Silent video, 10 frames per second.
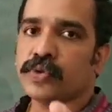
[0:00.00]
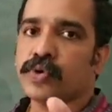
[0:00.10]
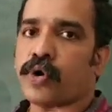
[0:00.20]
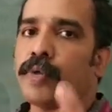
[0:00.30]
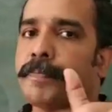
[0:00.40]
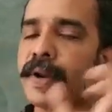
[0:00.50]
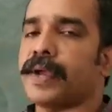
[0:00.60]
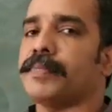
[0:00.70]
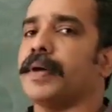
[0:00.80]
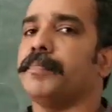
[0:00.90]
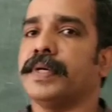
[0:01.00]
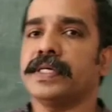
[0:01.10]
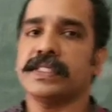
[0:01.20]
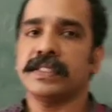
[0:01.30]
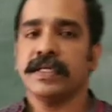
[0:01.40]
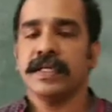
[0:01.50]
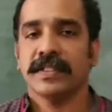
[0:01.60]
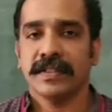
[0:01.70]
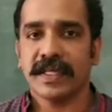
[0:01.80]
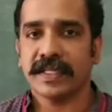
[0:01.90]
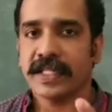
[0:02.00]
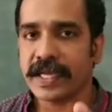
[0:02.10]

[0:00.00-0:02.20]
co-prime numbers, then